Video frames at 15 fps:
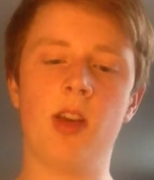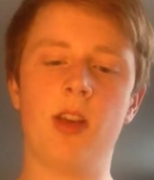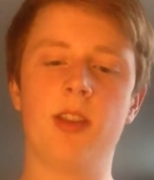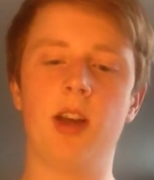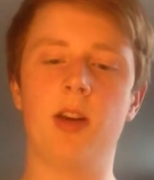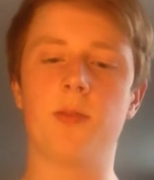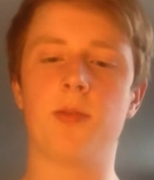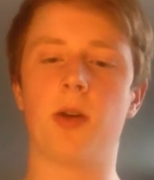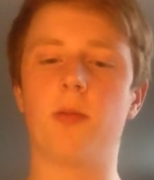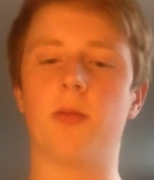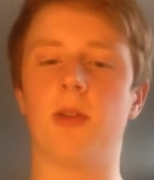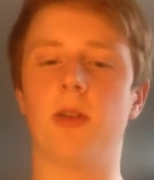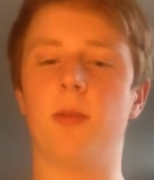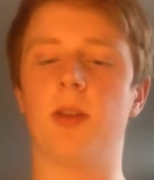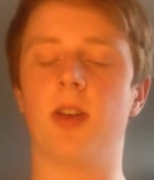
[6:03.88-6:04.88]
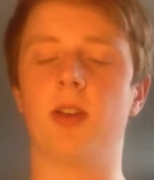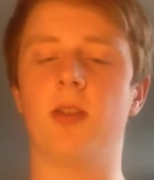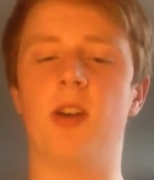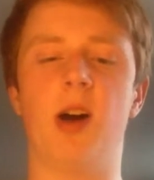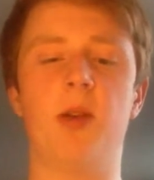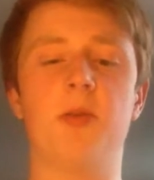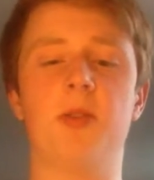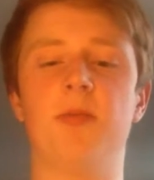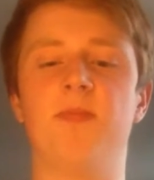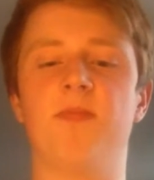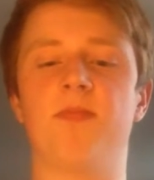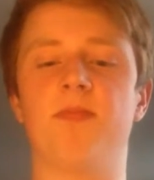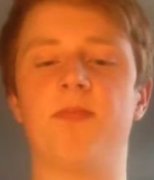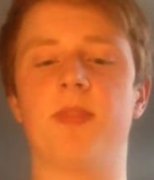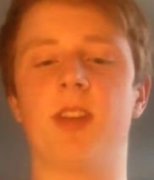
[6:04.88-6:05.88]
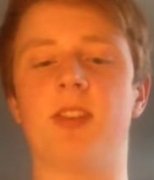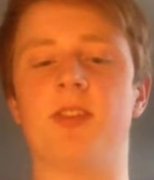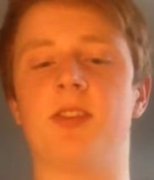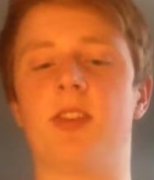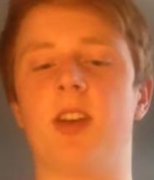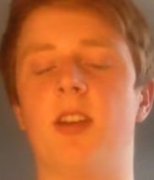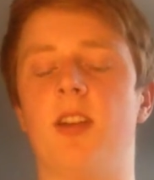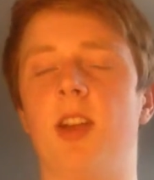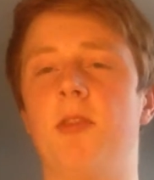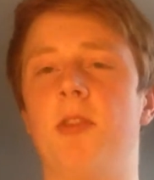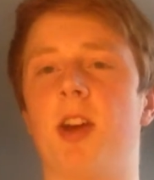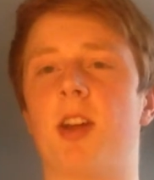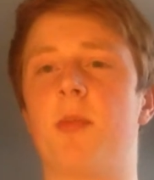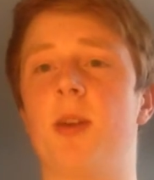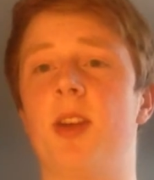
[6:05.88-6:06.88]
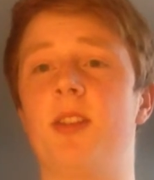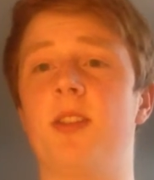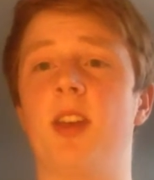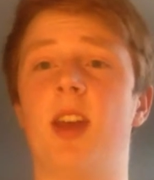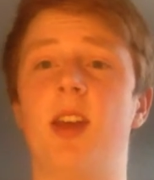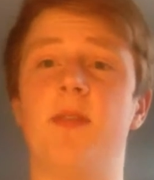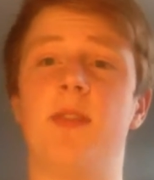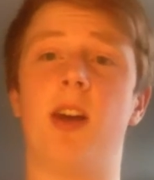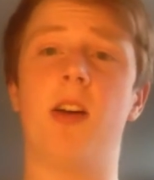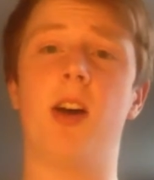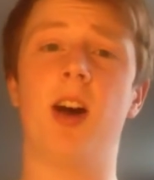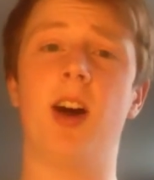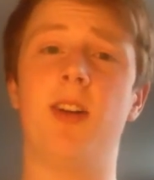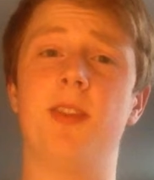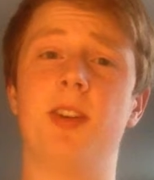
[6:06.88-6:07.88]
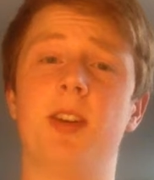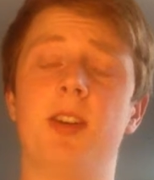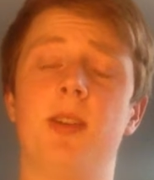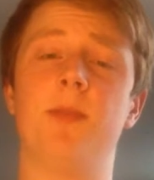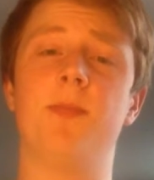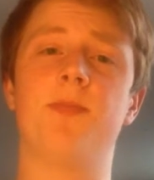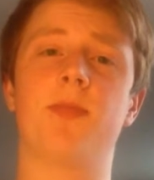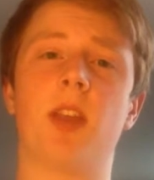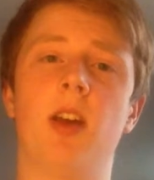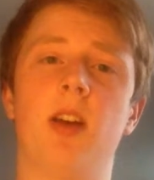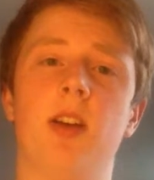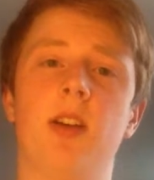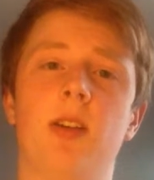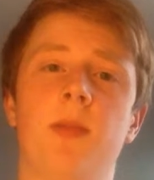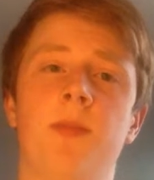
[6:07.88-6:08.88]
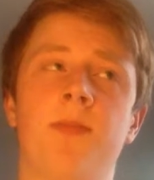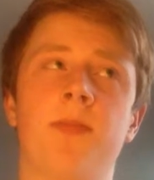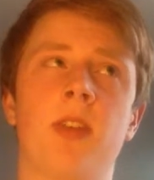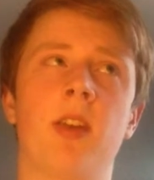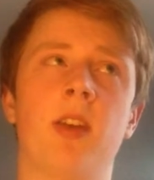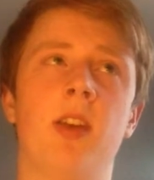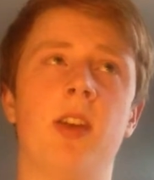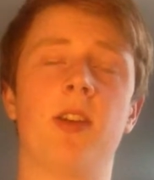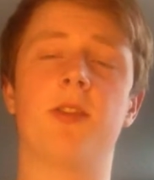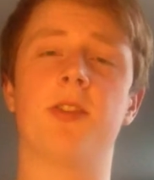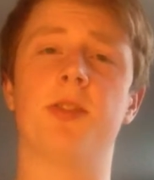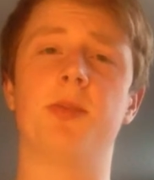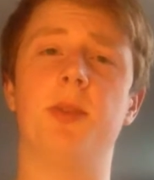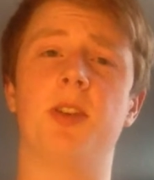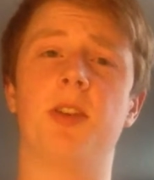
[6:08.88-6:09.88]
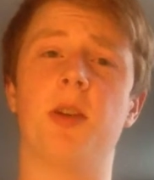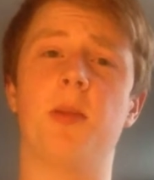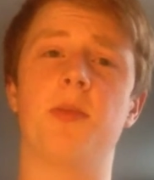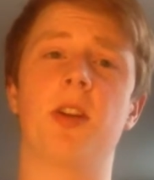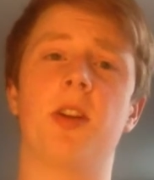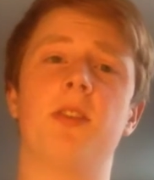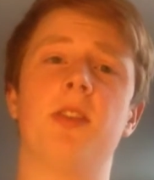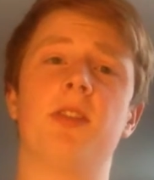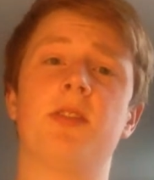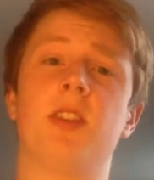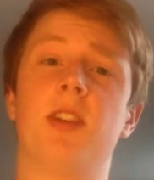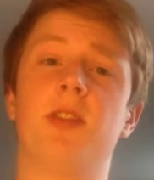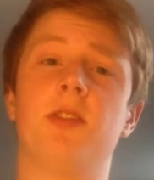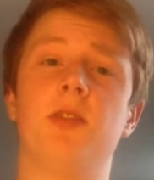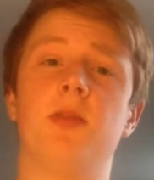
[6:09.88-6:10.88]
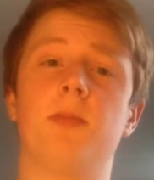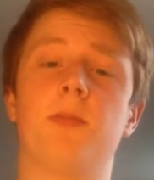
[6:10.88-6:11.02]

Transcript: That'll probably be all. I wouldn't necessarily recommend it. There are other Krispy Kreme donuts that you'd